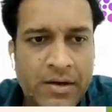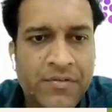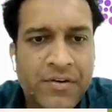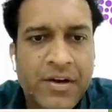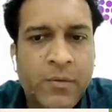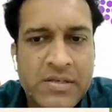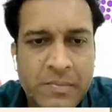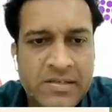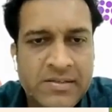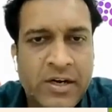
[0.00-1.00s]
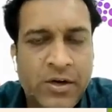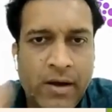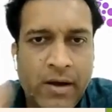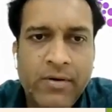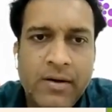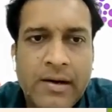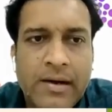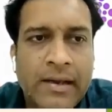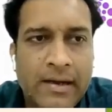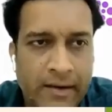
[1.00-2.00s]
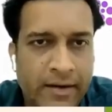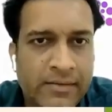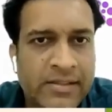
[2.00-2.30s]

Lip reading: different investments that you have declared.